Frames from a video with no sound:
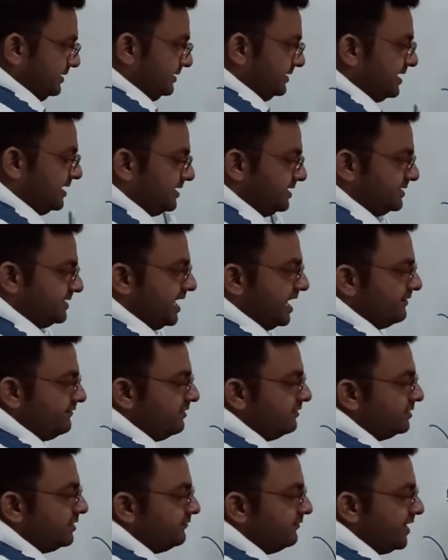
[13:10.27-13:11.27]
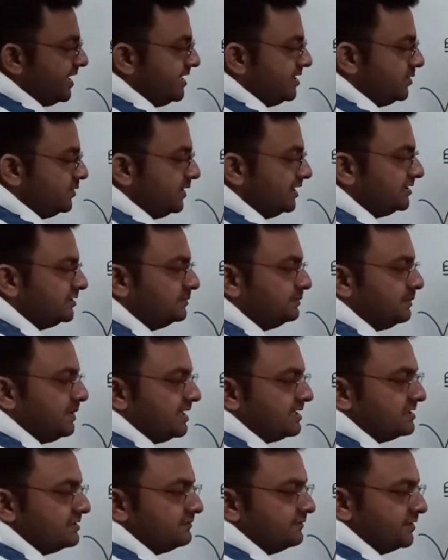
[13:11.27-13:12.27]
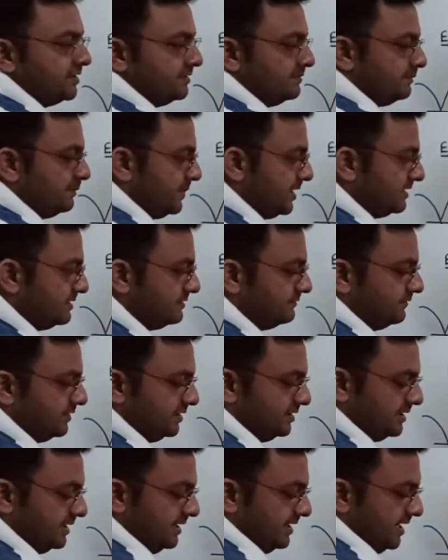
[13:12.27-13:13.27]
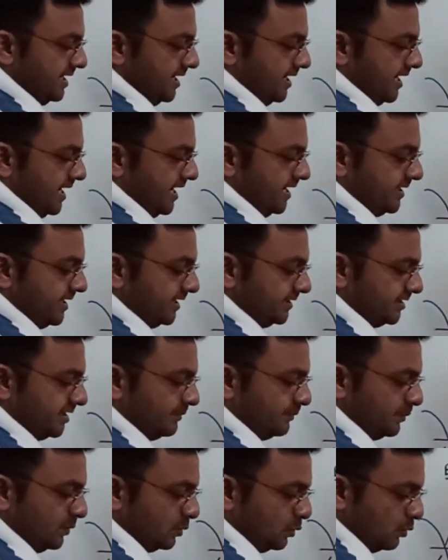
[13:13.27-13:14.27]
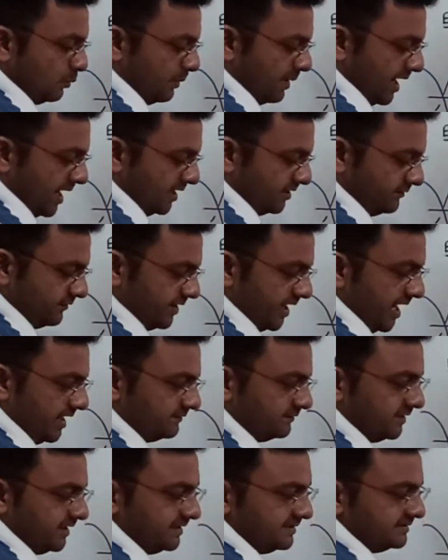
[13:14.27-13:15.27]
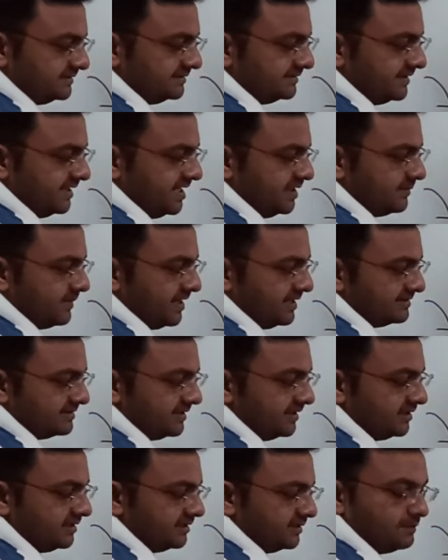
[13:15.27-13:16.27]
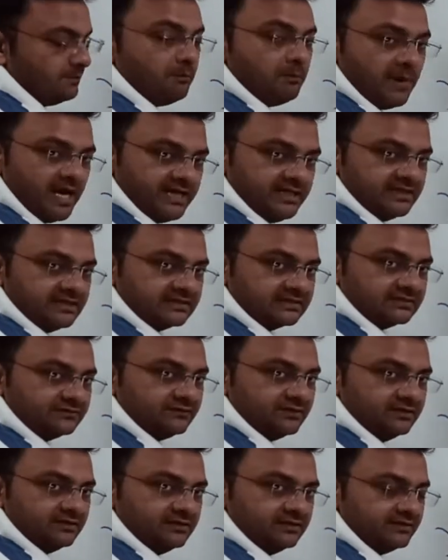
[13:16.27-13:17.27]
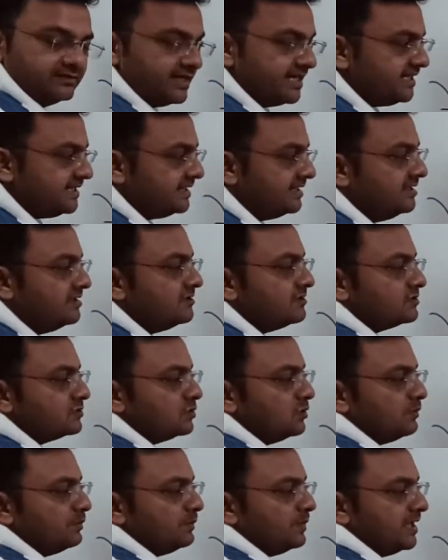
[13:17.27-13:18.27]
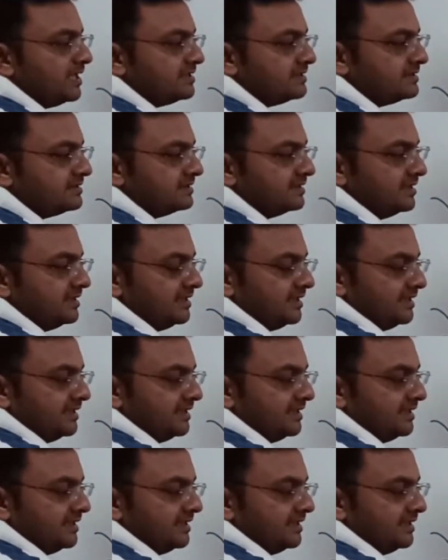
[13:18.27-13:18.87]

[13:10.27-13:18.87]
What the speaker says: that is having the value as plus 1, and at the blue part we have that same as at minus 1, right? So plus